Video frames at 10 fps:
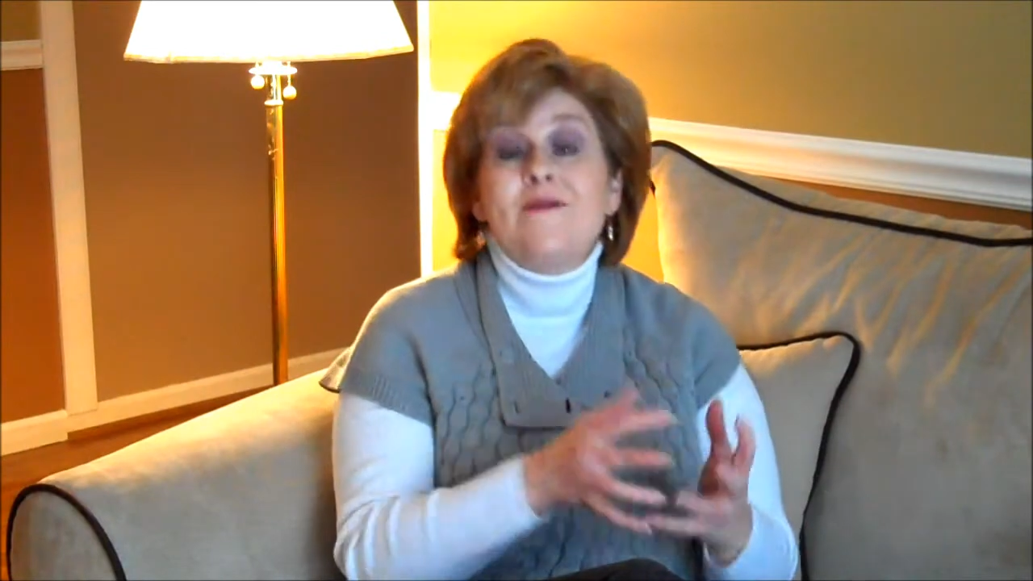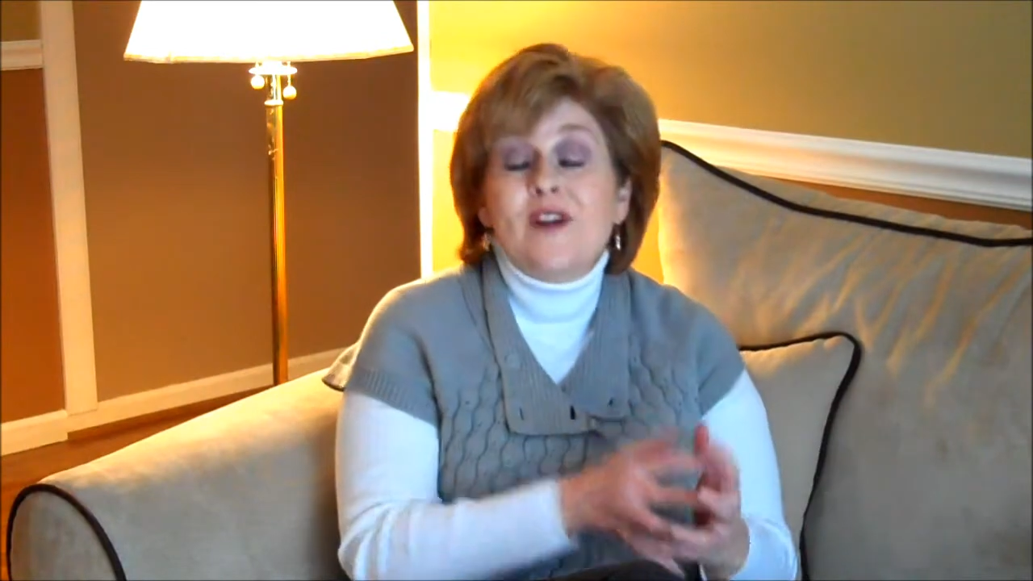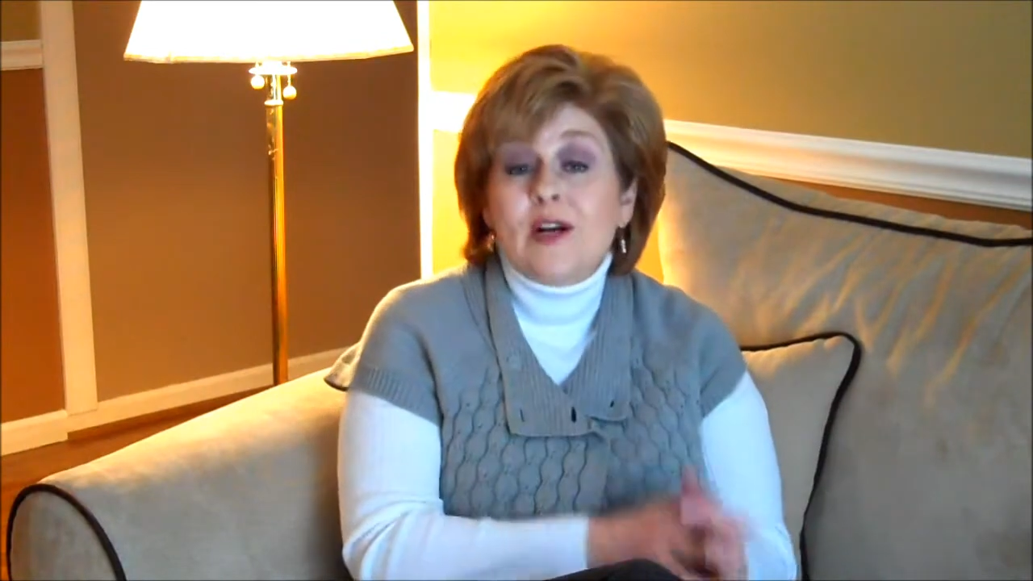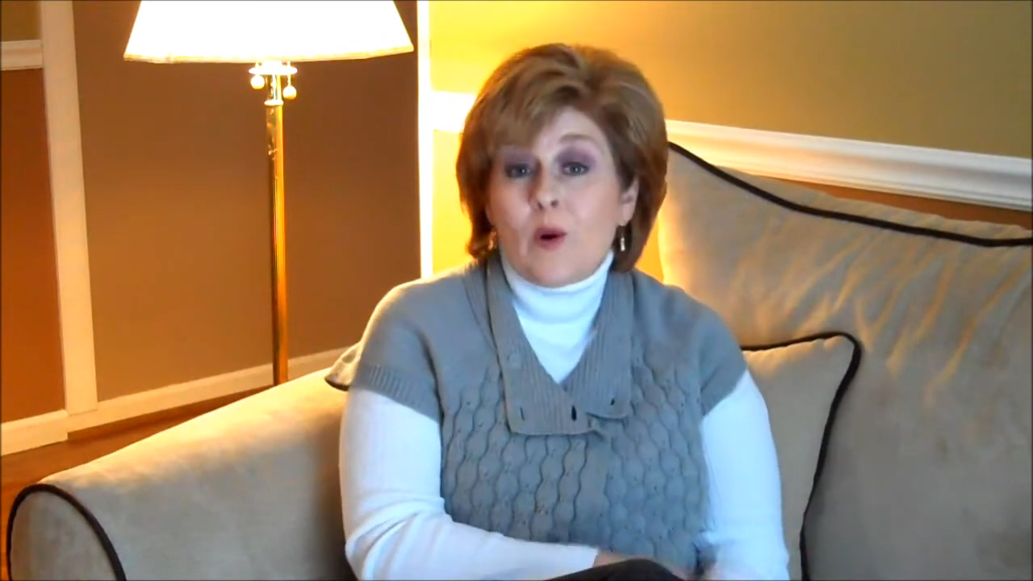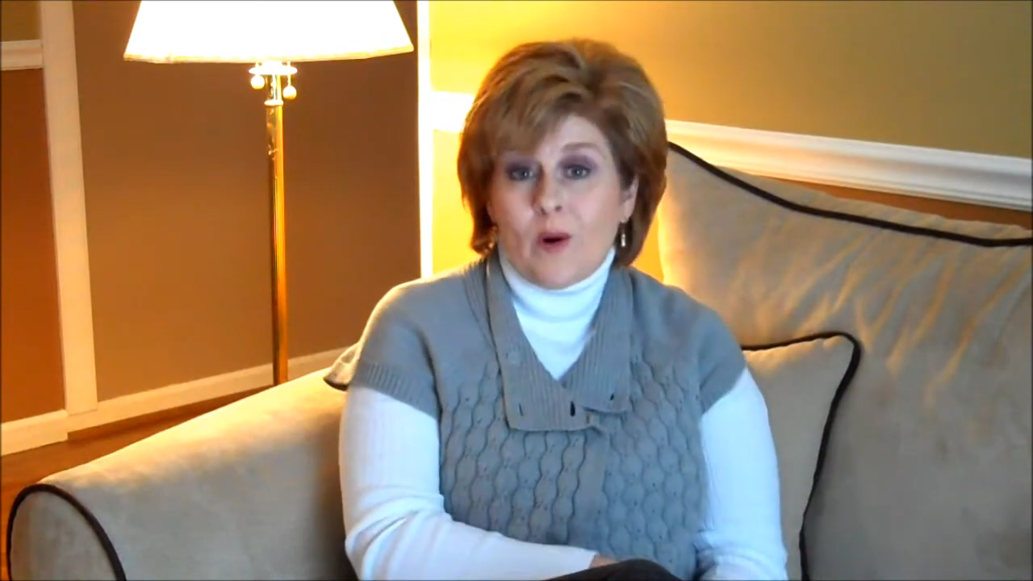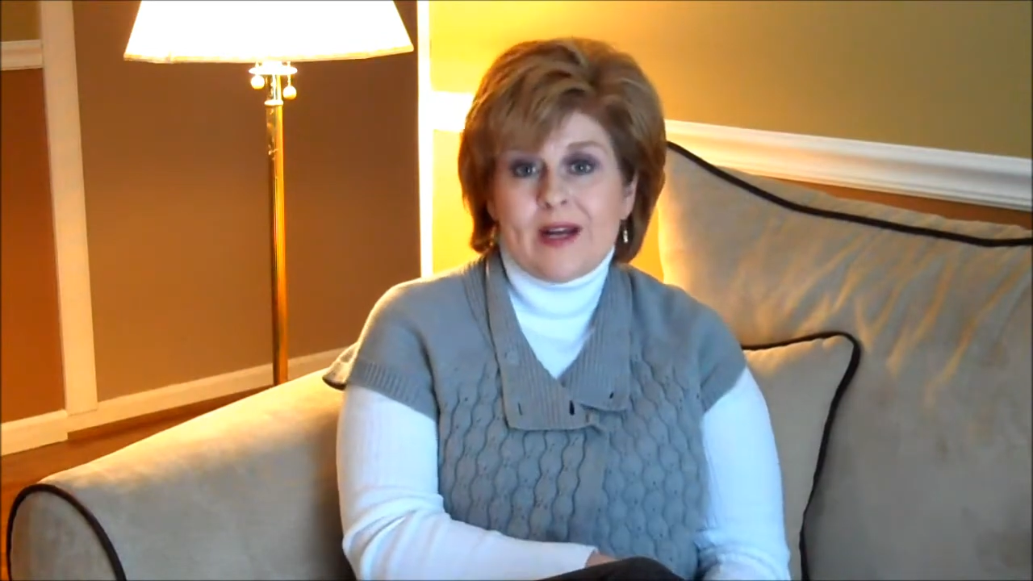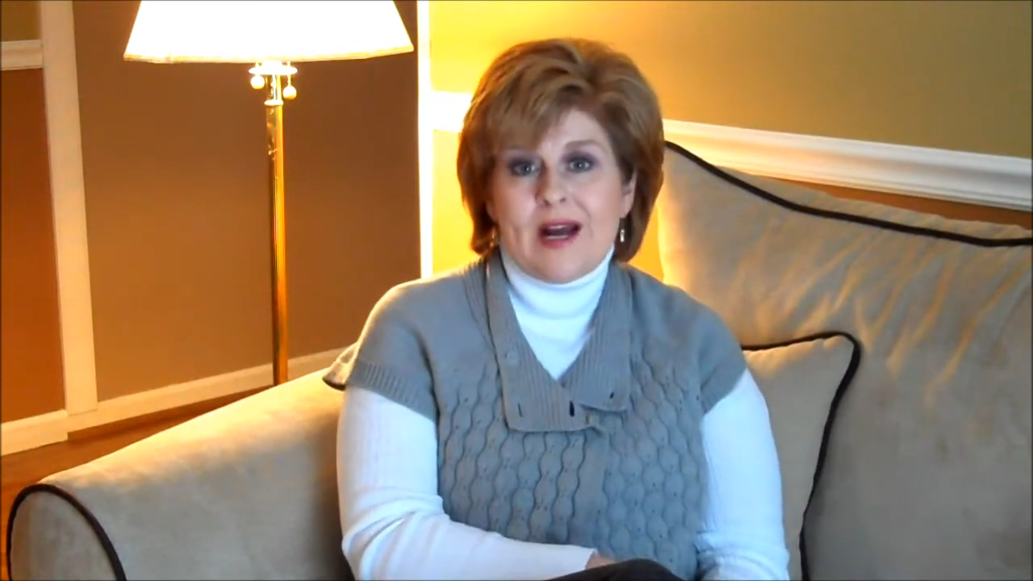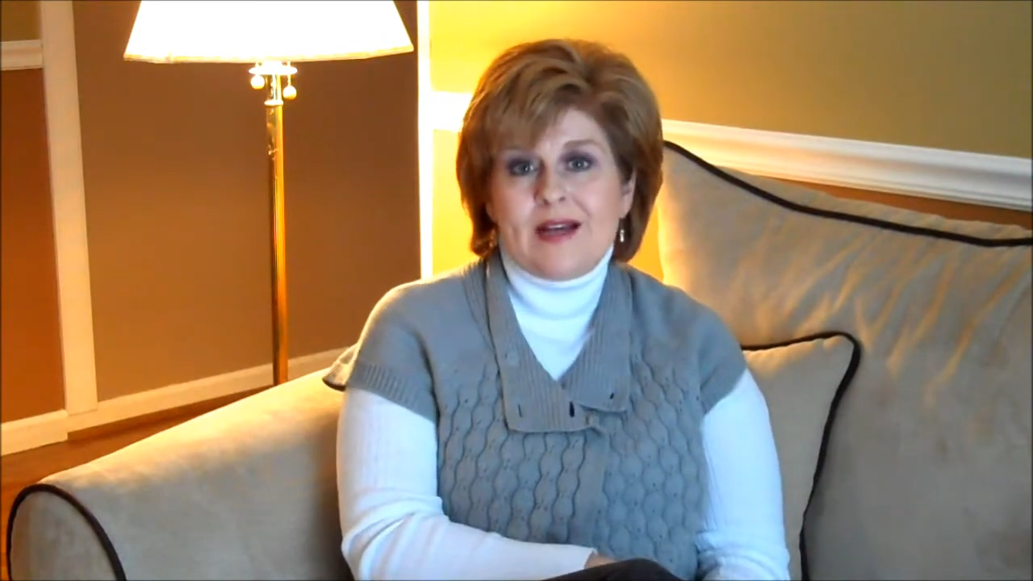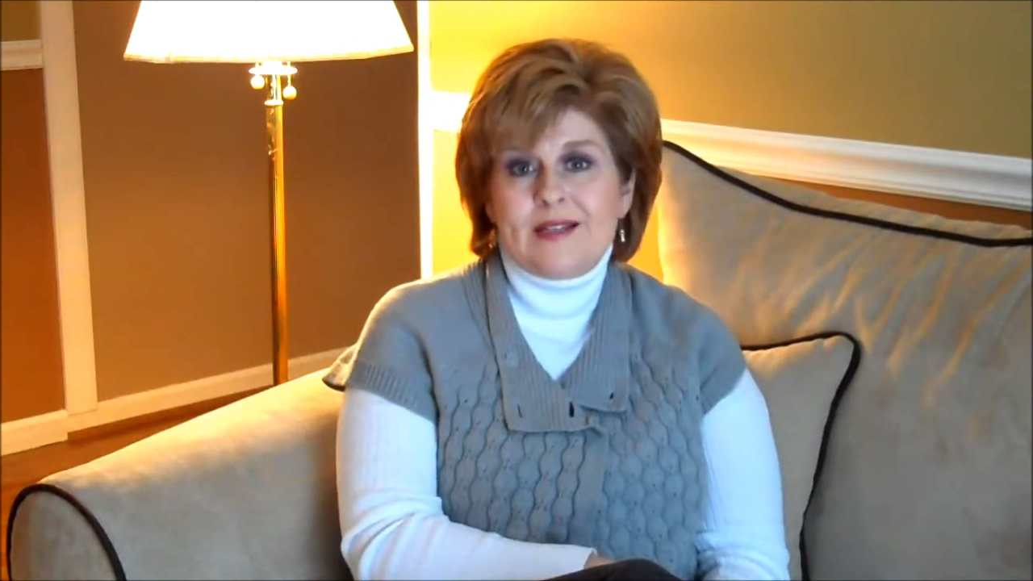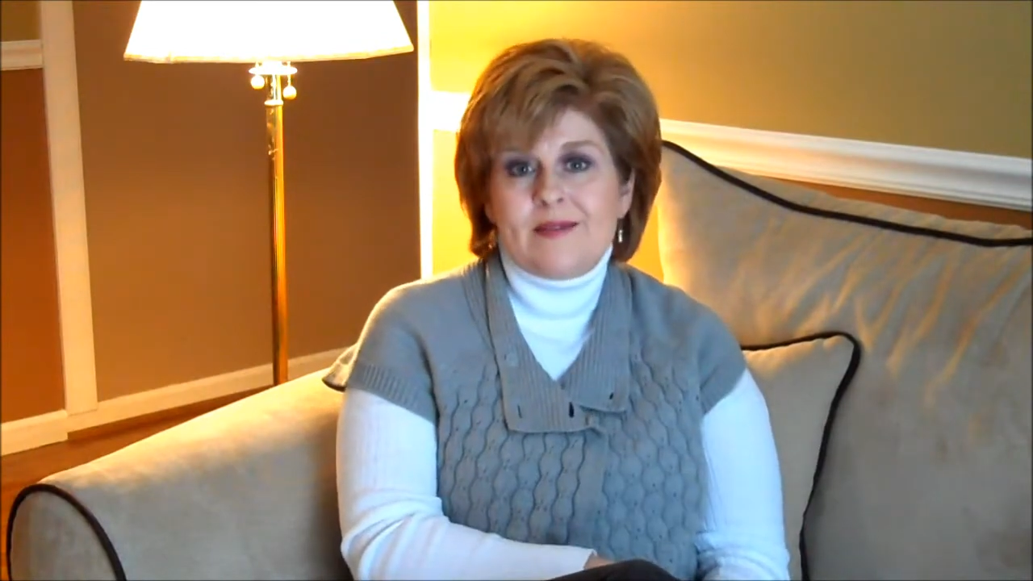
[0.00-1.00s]
very
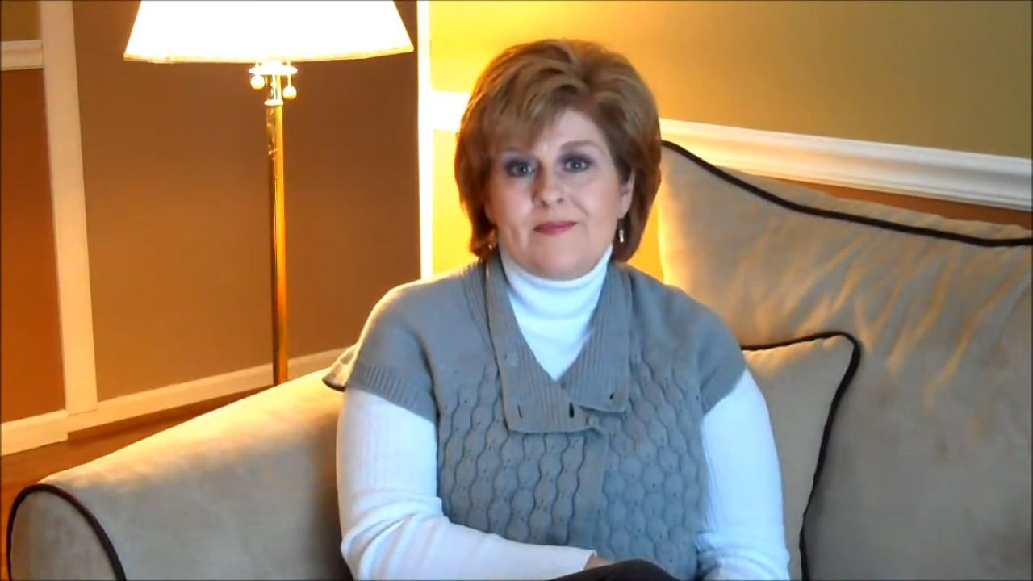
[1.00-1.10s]
organized.